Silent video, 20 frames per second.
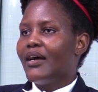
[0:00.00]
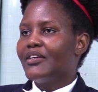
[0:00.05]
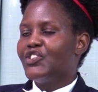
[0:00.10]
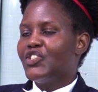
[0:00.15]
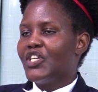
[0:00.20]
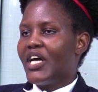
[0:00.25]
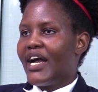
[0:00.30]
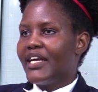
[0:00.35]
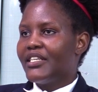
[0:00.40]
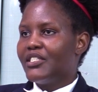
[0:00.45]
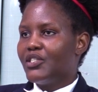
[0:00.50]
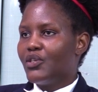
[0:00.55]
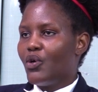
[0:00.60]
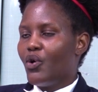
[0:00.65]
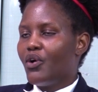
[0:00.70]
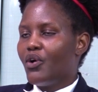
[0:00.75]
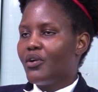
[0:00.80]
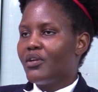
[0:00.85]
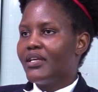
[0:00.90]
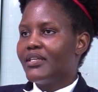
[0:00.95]
charged?
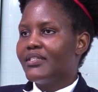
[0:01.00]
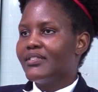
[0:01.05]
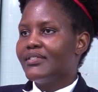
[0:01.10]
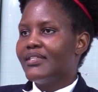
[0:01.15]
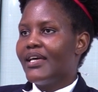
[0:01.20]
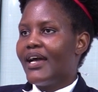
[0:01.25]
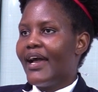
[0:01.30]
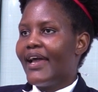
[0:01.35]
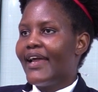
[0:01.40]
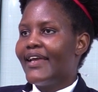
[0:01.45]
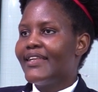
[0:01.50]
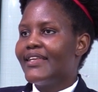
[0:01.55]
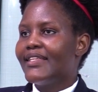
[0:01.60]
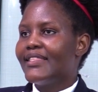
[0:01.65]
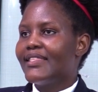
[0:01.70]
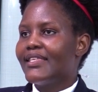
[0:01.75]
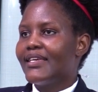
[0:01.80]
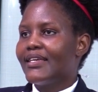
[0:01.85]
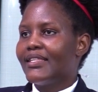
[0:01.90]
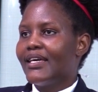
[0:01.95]
Or is there
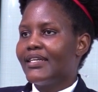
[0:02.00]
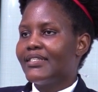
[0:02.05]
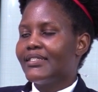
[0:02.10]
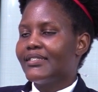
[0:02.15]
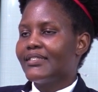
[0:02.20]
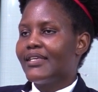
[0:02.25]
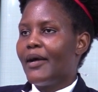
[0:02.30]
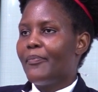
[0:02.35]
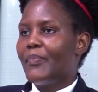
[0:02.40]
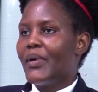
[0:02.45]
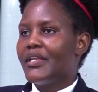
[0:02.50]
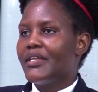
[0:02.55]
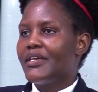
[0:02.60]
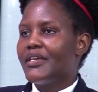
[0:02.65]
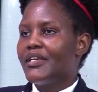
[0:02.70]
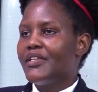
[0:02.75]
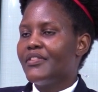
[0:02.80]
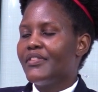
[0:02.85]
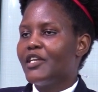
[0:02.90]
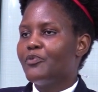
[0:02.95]
anything that is
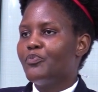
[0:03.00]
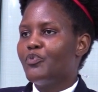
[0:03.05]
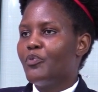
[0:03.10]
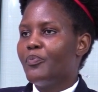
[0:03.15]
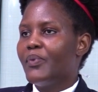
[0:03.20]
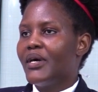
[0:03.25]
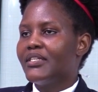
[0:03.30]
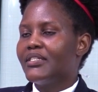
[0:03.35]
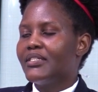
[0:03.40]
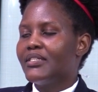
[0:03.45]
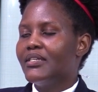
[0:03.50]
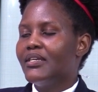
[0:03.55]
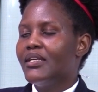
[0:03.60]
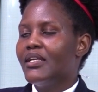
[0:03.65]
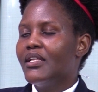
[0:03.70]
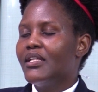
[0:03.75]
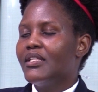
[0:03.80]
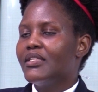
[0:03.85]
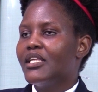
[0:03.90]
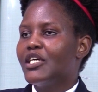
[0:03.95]
happening in that property
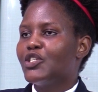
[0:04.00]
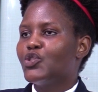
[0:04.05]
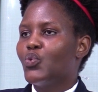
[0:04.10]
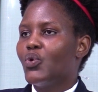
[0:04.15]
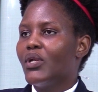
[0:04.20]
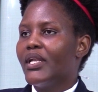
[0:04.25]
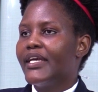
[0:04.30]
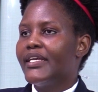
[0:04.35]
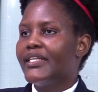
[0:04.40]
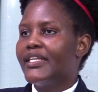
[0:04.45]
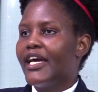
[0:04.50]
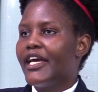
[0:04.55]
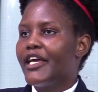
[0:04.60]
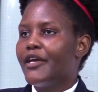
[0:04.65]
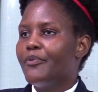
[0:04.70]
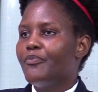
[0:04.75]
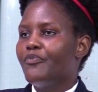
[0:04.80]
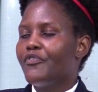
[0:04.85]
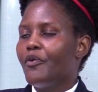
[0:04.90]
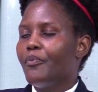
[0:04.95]
that will hinder
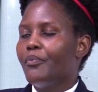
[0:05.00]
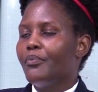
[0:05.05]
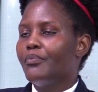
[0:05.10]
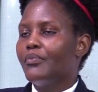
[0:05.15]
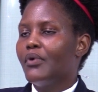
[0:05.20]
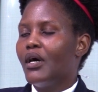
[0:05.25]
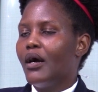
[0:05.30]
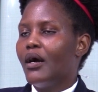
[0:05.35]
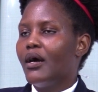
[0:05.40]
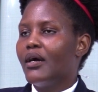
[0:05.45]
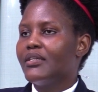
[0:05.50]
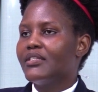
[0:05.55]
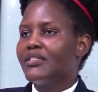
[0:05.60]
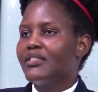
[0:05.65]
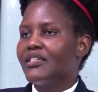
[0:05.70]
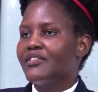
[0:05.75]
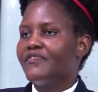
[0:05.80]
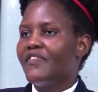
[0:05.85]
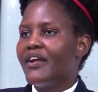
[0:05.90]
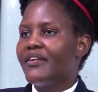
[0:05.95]
him from
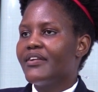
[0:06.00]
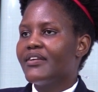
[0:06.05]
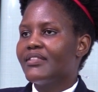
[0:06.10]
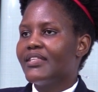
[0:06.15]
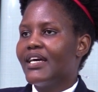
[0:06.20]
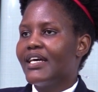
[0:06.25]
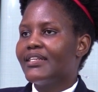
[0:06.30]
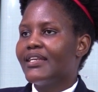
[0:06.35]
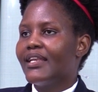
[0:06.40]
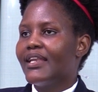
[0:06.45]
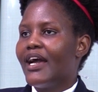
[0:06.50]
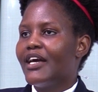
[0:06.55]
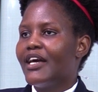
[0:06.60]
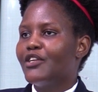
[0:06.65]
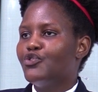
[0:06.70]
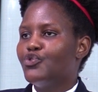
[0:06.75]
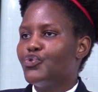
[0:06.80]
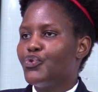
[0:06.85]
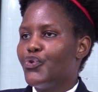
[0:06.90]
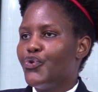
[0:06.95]
transferring that
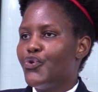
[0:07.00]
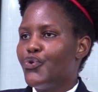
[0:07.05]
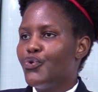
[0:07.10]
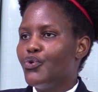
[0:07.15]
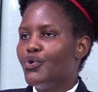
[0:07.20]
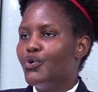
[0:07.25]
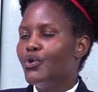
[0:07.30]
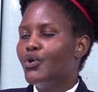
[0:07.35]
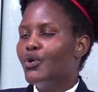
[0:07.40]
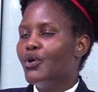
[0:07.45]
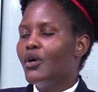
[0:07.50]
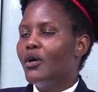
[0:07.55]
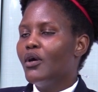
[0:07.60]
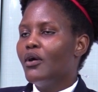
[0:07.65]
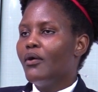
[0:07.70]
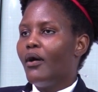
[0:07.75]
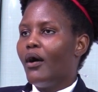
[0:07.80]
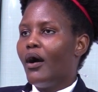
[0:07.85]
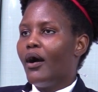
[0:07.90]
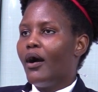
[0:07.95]
land to you
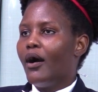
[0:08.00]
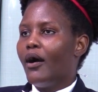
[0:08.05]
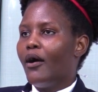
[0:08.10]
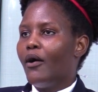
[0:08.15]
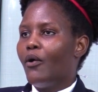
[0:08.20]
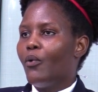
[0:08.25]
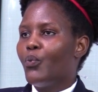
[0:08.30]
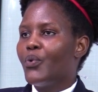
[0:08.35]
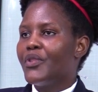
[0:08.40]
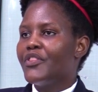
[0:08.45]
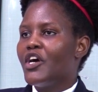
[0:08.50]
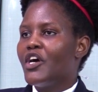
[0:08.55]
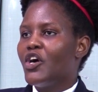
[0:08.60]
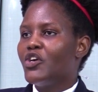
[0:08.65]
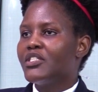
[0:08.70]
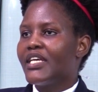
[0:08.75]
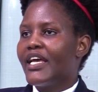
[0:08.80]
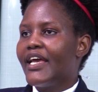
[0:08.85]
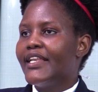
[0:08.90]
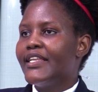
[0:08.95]

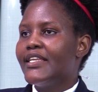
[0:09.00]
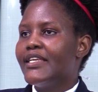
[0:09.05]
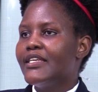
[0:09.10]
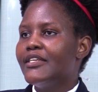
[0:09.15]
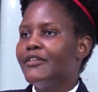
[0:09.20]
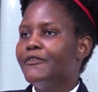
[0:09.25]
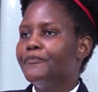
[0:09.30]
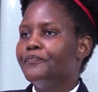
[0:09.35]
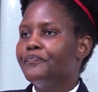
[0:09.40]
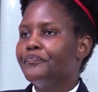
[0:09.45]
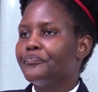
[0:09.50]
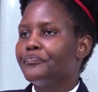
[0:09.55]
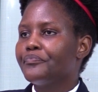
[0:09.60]
without any